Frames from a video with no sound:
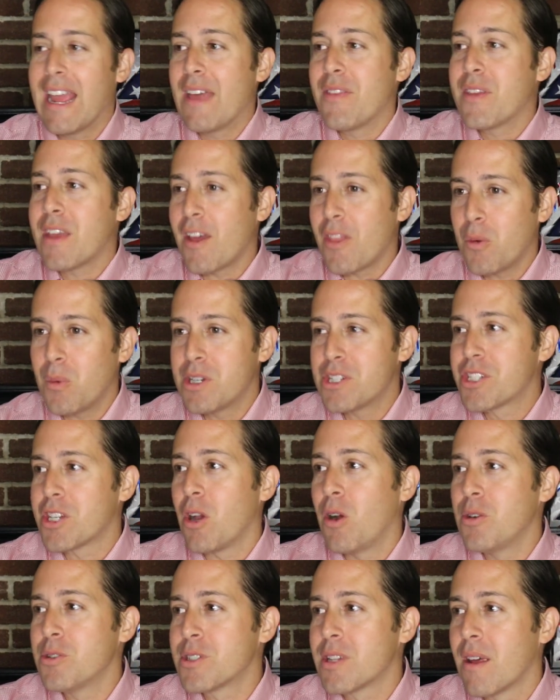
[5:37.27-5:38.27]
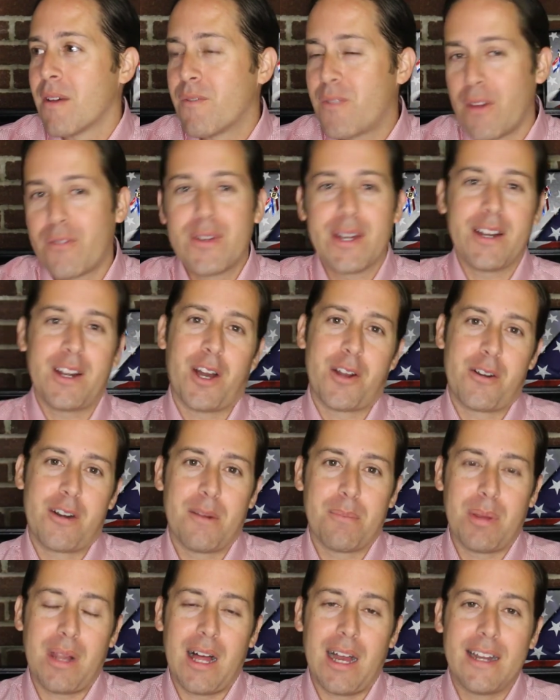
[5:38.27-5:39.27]
and the other one shows
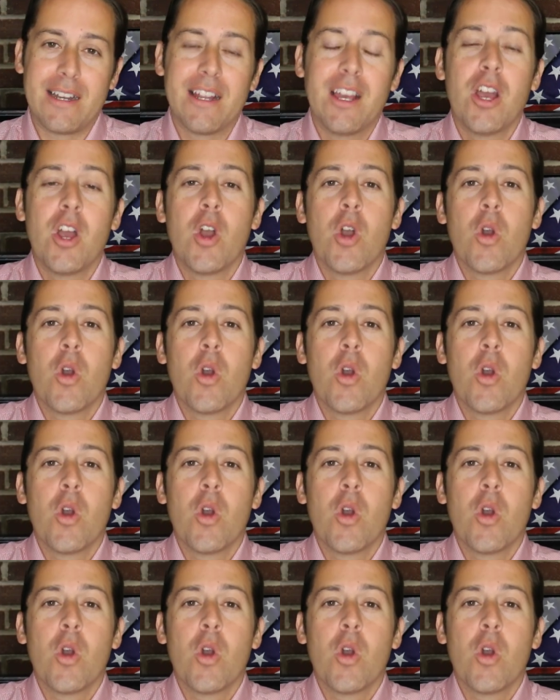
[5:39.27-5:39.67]
1,500 applied,